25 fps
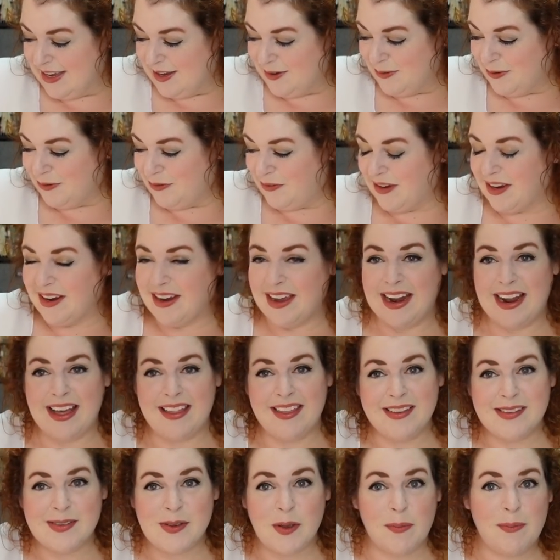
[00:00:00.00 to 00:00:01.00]
we'll figure out how
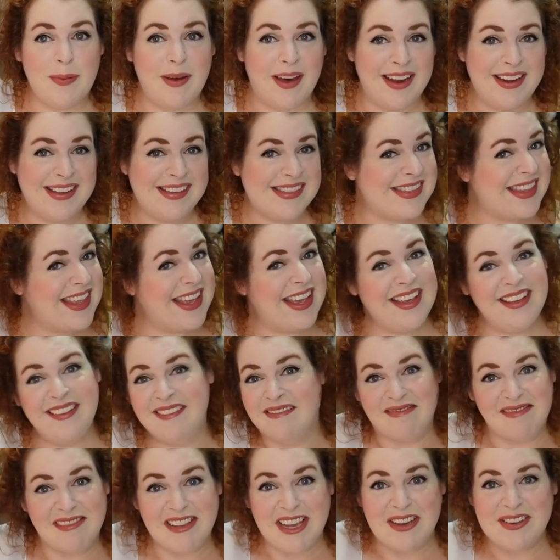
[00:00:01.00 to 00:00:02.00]
this whole bodice
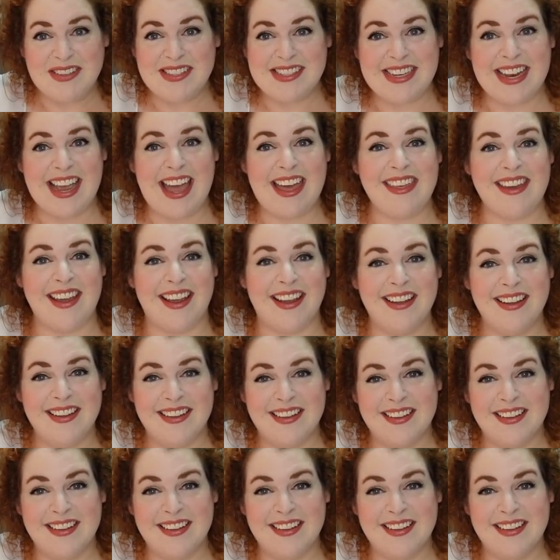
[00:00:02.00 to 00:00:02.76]
thing goes together.